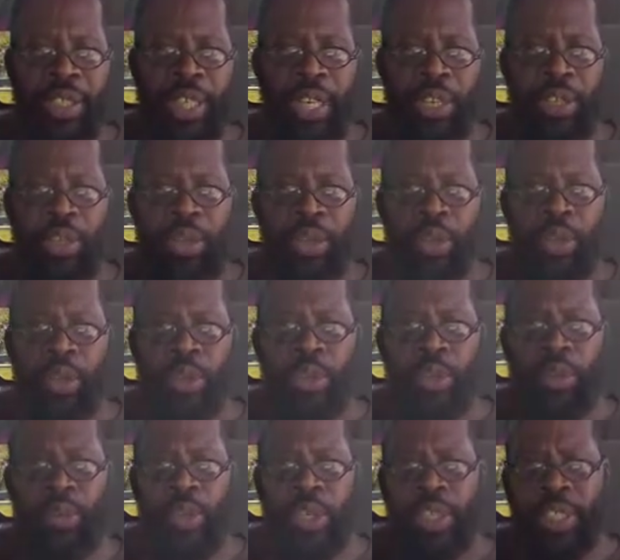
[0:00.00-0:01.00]
that you go
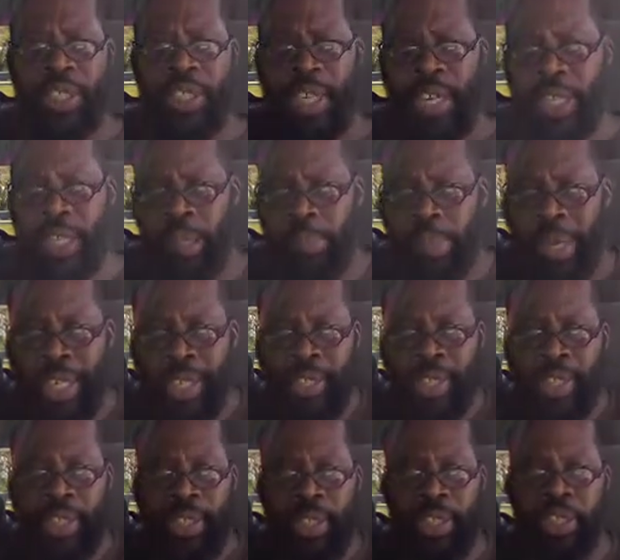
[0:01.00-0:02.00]
through on a daily
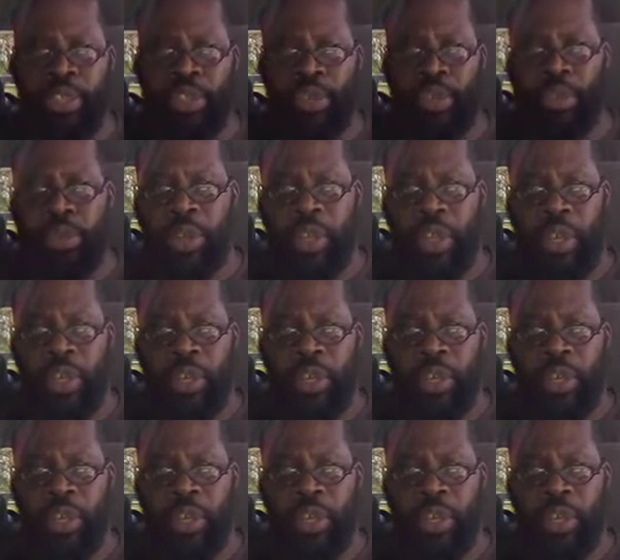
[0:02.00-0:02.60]
basis, and it's true.